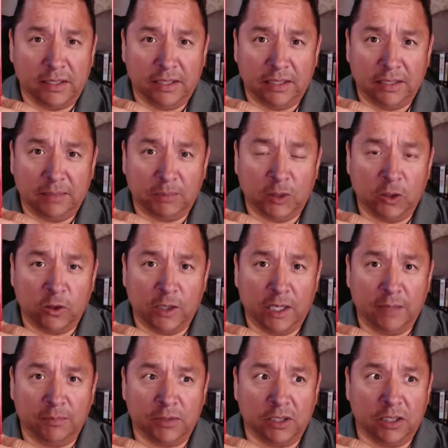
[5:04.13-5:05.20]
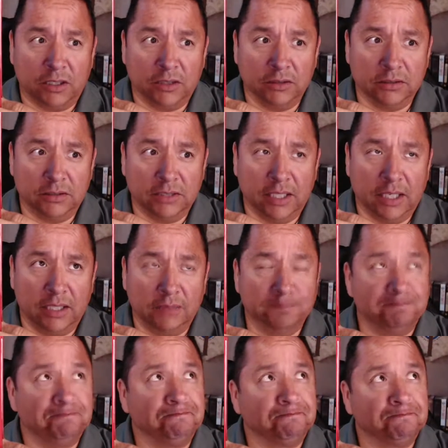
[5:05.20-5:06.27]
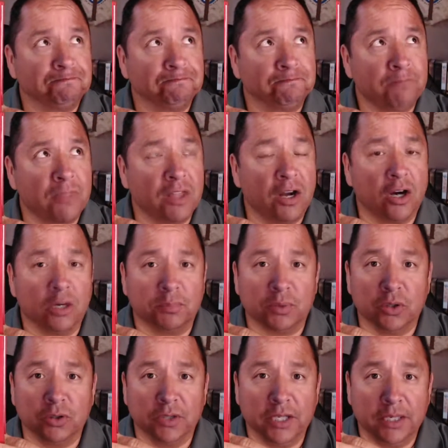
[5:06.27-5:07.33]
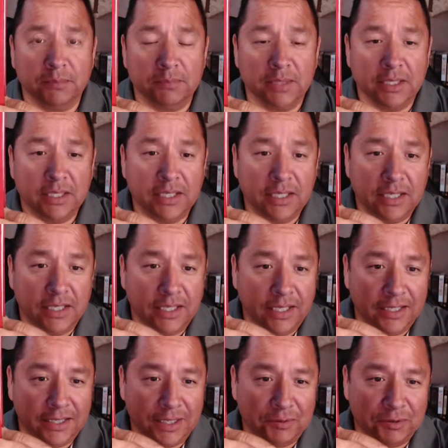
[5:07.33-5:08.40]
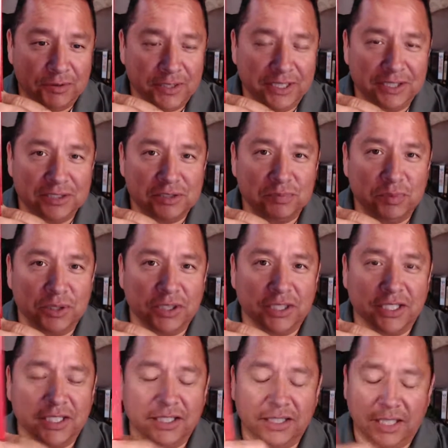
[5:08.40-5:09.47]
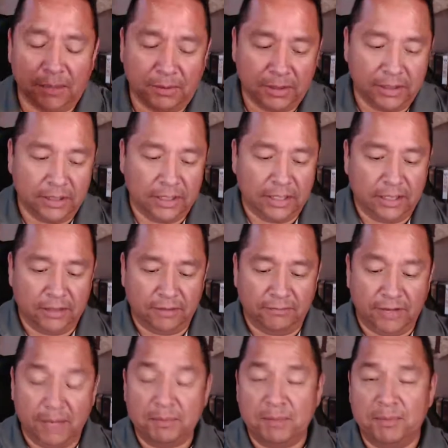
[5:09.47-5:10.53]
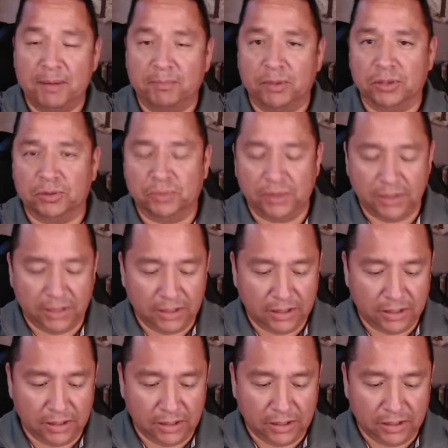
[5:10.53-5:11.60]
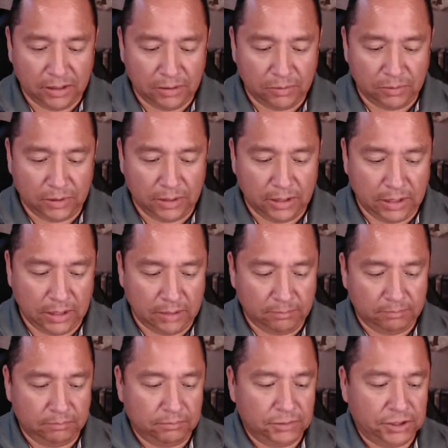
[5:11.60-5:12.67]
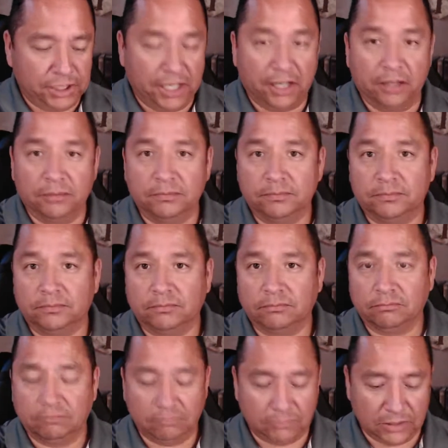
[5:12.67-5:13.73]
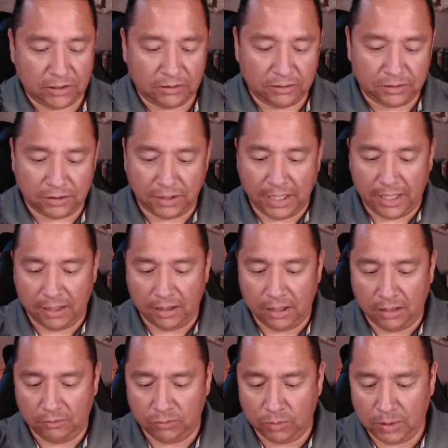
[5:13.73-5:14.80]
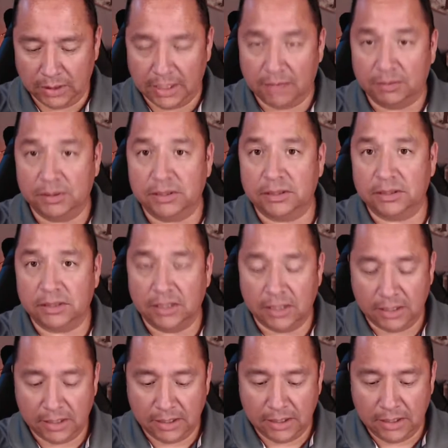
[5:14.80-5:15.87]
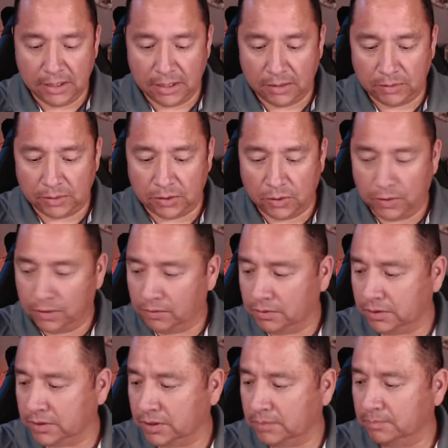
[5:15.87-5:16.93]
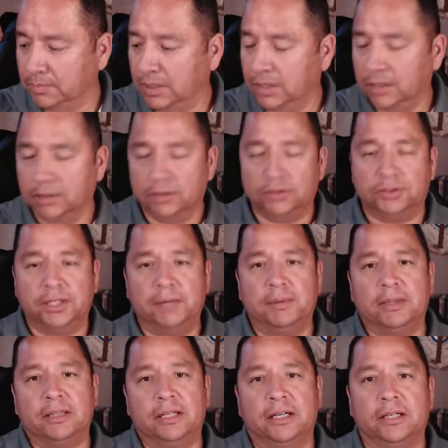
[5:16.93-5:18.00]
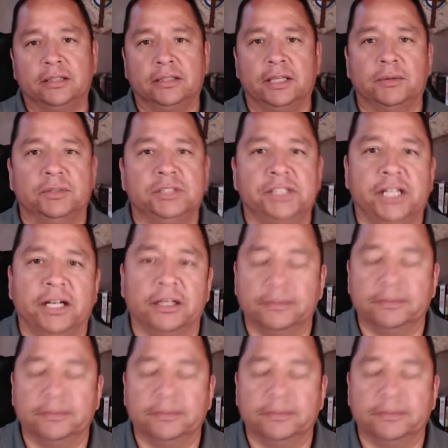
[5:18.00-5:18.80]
program called the Heart Program, and they would read this book, and they would family members would share, so they had a loved one that was going through some treatment there. They would share,